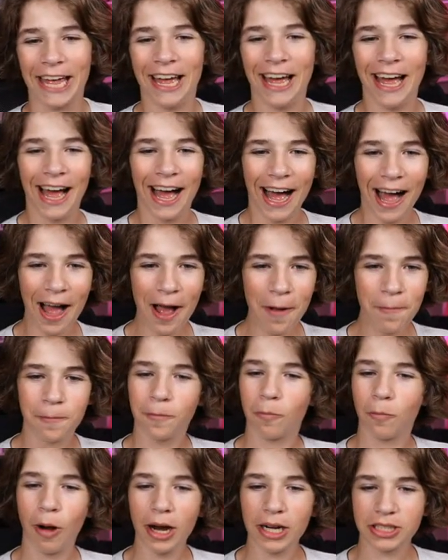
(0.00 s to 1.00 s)
Um,
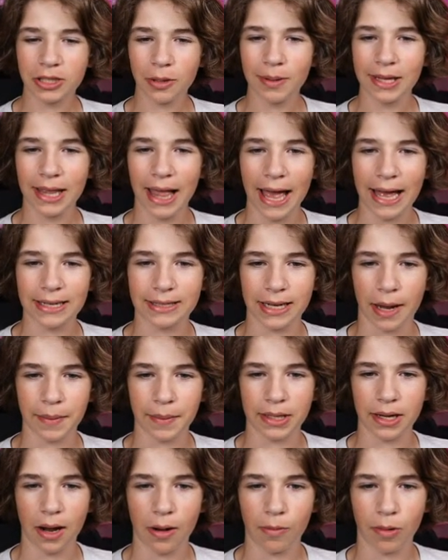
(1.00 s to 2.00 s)
where should we land? I mean,
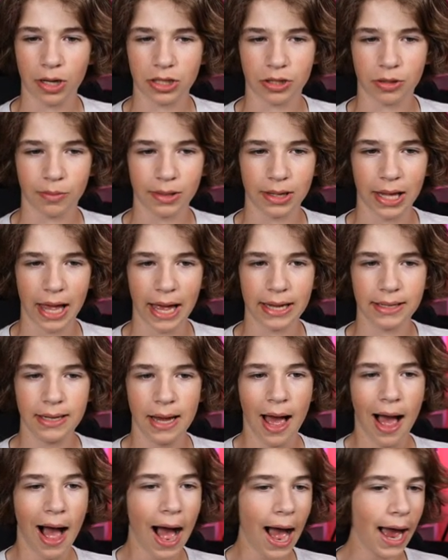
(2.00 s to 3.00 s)
not where should we land.
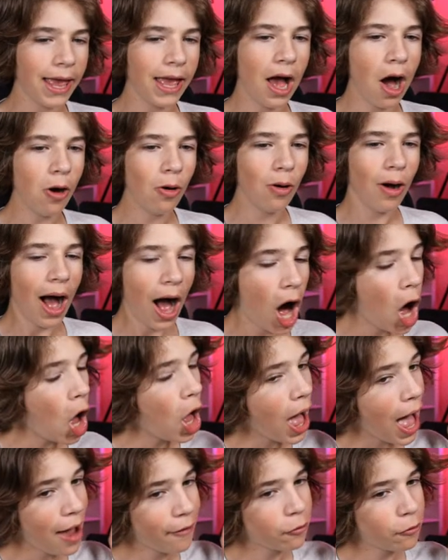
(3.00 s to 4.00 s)
IO, all
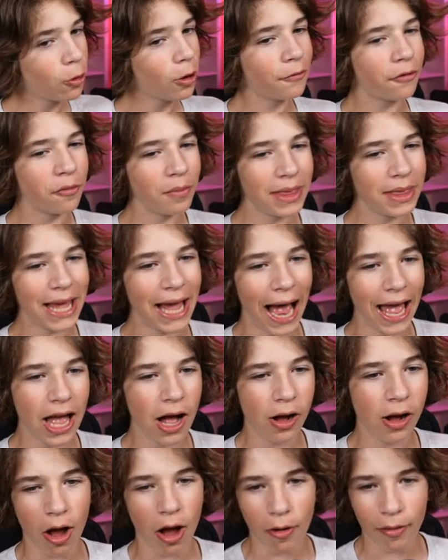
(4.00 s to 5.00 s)
everyone from the IO,
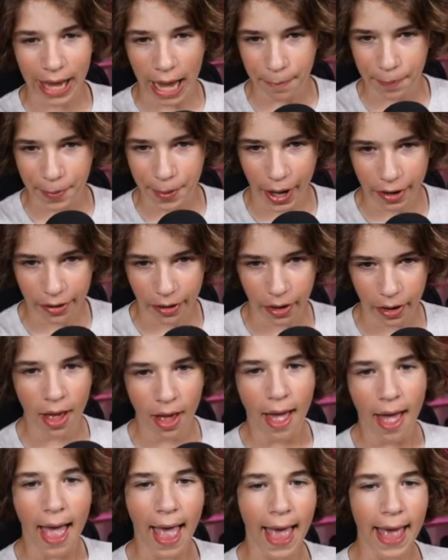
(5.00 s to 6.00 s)
go camp cuddle,
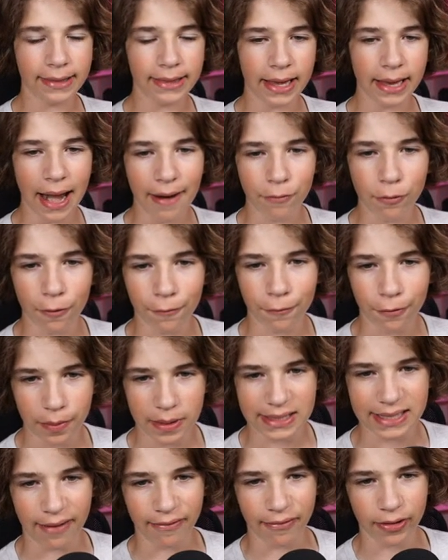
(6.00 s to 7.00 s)
and then everyone from the
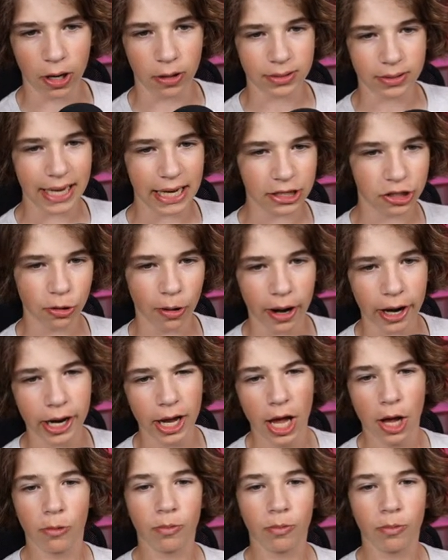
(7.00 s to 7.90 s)
seven go sanctuary.